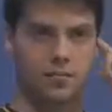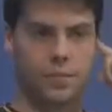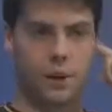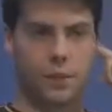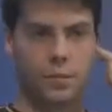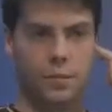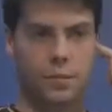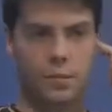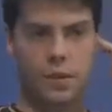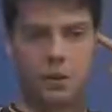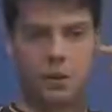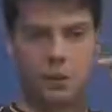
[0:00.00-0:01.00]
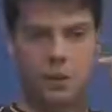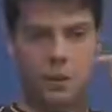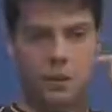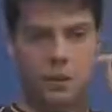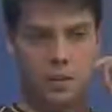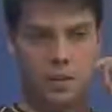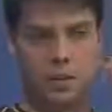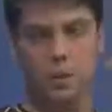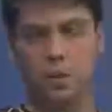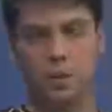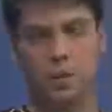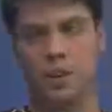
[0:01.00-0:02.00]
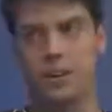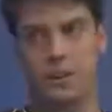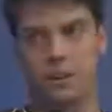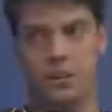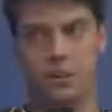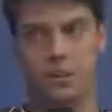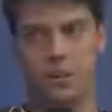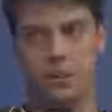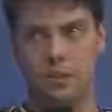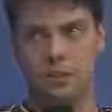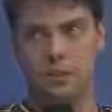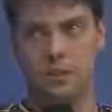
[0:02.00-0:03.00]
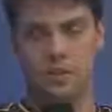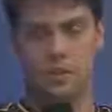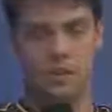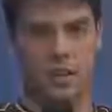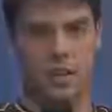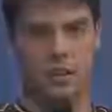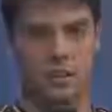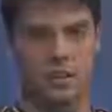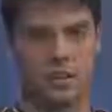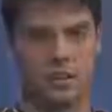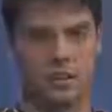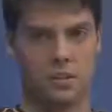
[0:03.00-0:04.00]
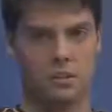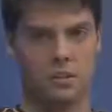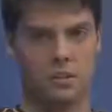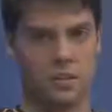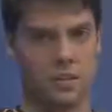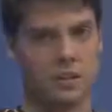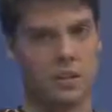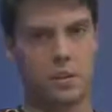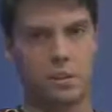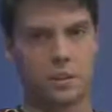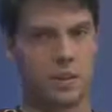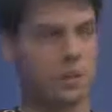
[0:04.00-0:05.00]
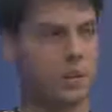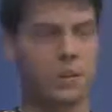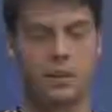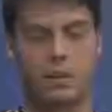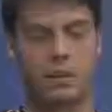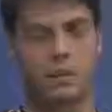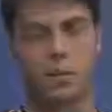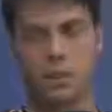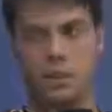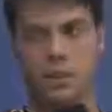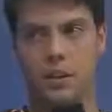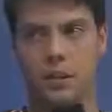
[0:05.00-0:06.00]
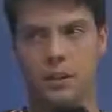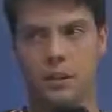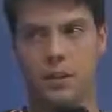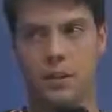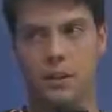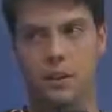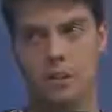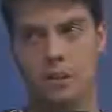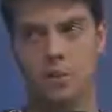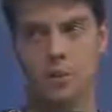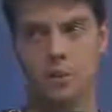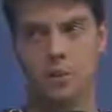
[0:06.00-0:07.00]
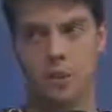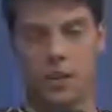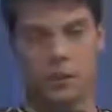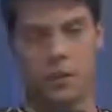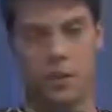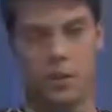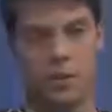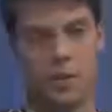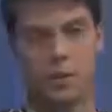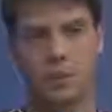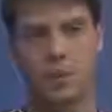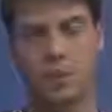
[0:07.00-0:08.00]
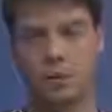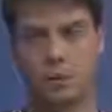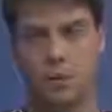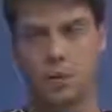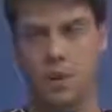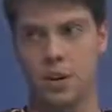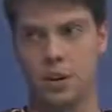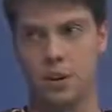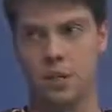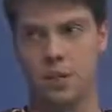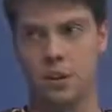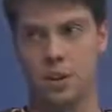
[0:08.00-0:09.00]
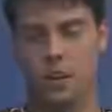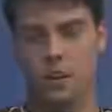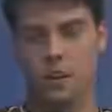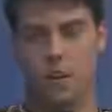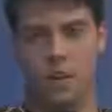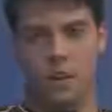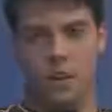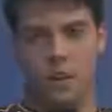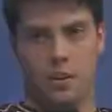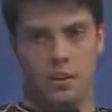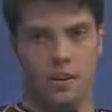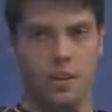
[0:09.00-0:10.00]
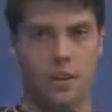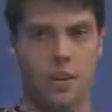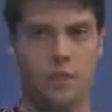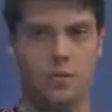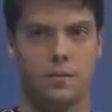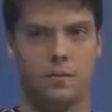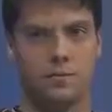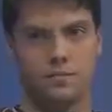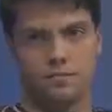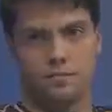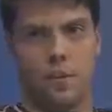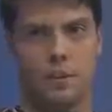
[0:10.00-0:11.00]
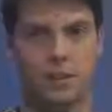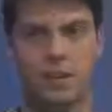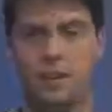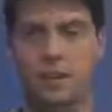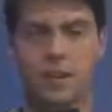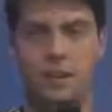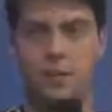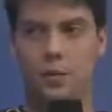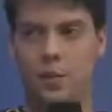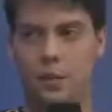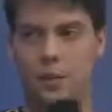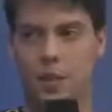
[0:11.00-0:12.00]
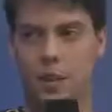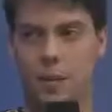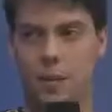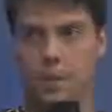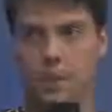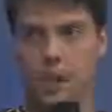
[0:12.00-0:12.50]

I was doing really good. They were not able to get any objectives. Like they couldn't even take turrets that easily. Every time they took a turret as 5, I was able to take one alone. So that made us stay in the game for a long time.